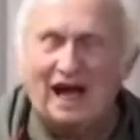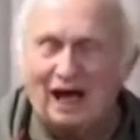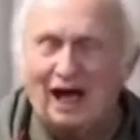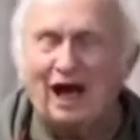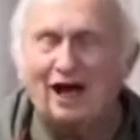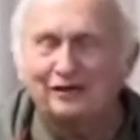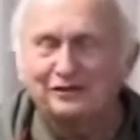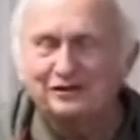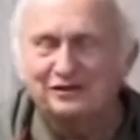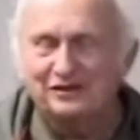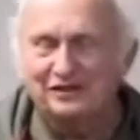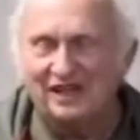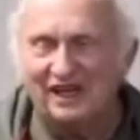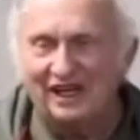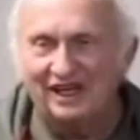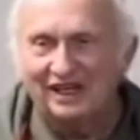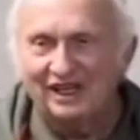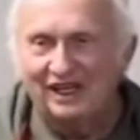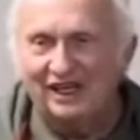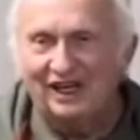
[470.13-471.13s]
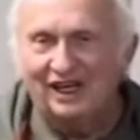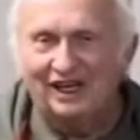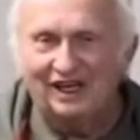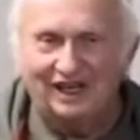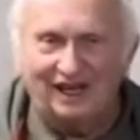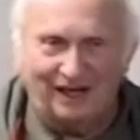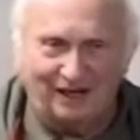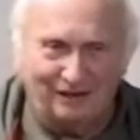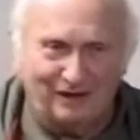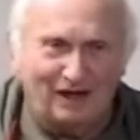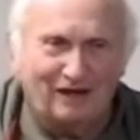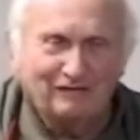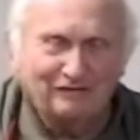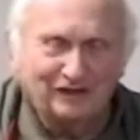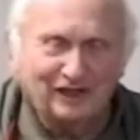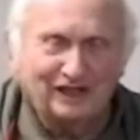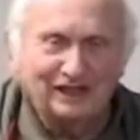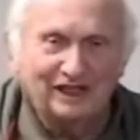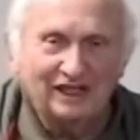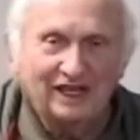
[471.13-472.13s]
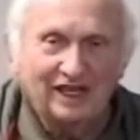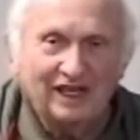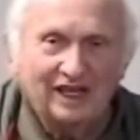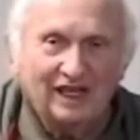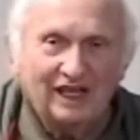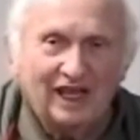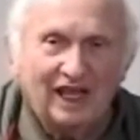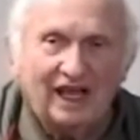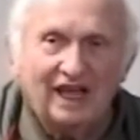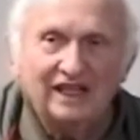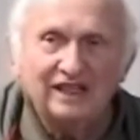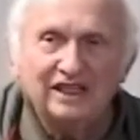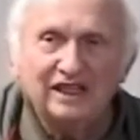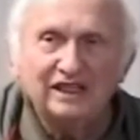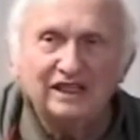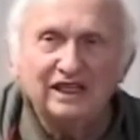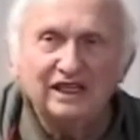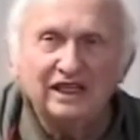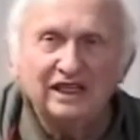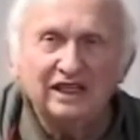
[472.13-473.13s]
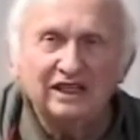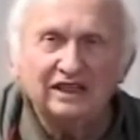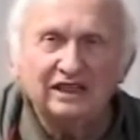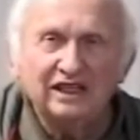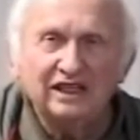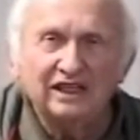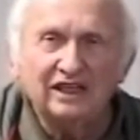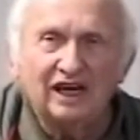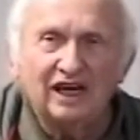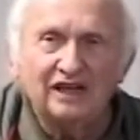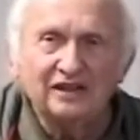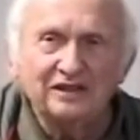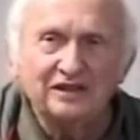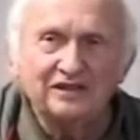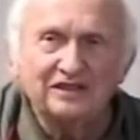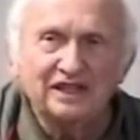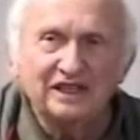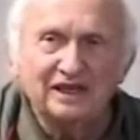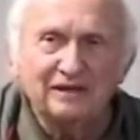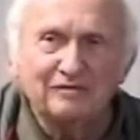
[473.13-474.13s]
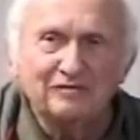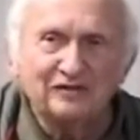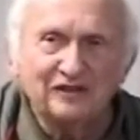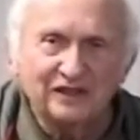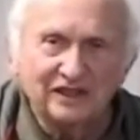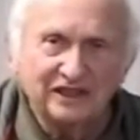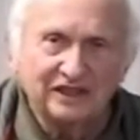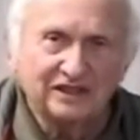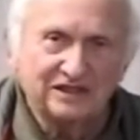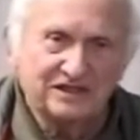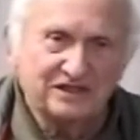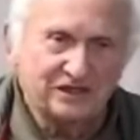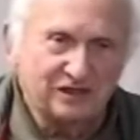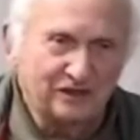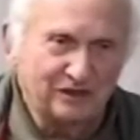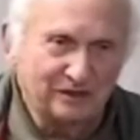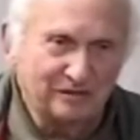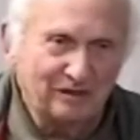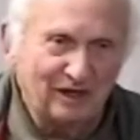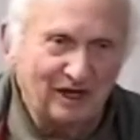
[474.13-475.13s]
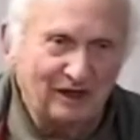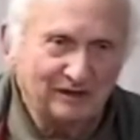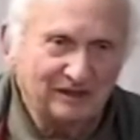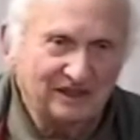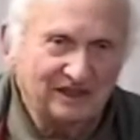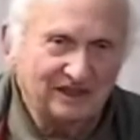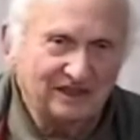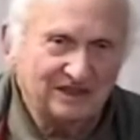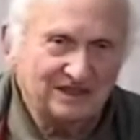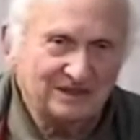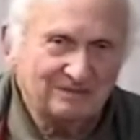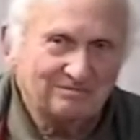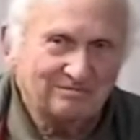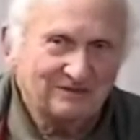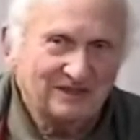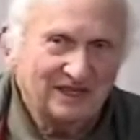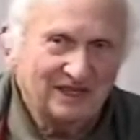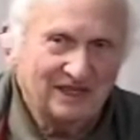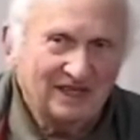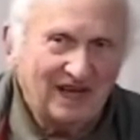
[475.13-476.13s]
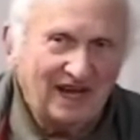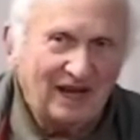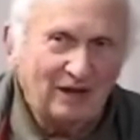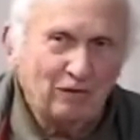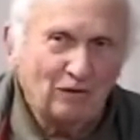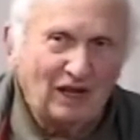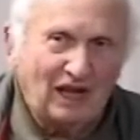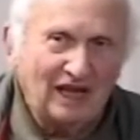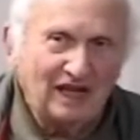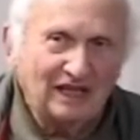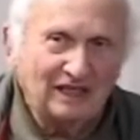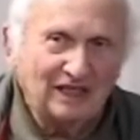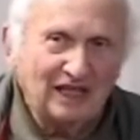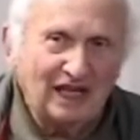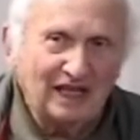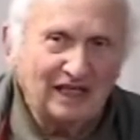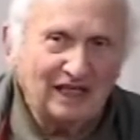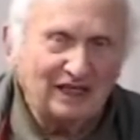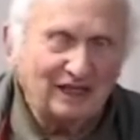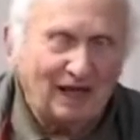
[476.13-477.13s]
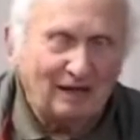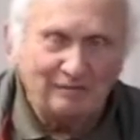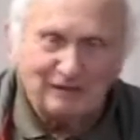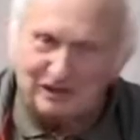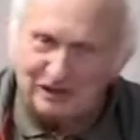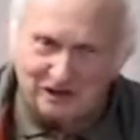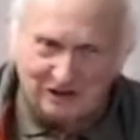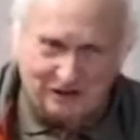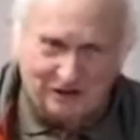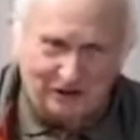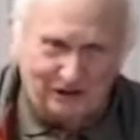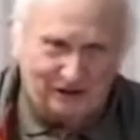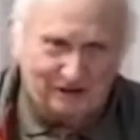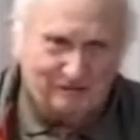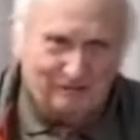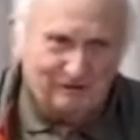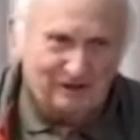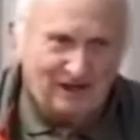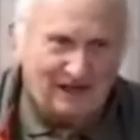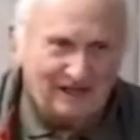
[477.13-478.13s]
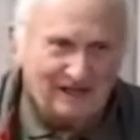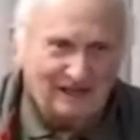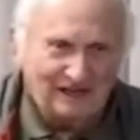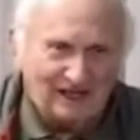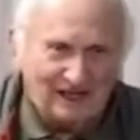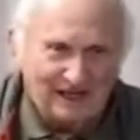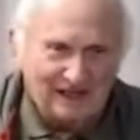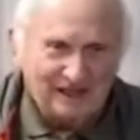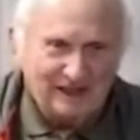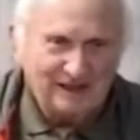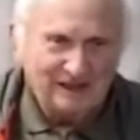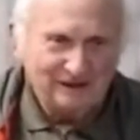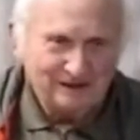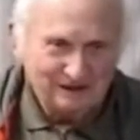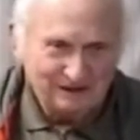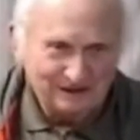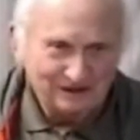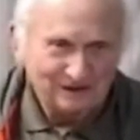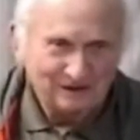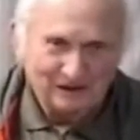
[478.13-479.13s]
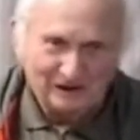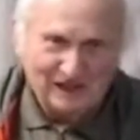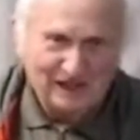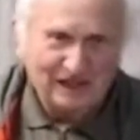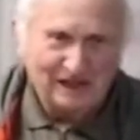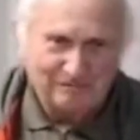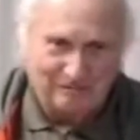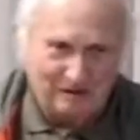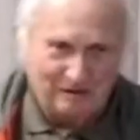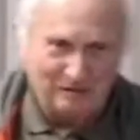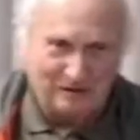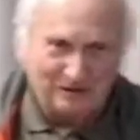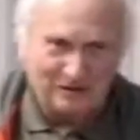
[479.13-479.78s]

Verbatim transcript: city, I'll, I'll staff, will I'll, I'll find Kathleen. It. Okay, and then the, the other thing I'm very concerned about is, I will I like I'm not the cook, but I like looking at people's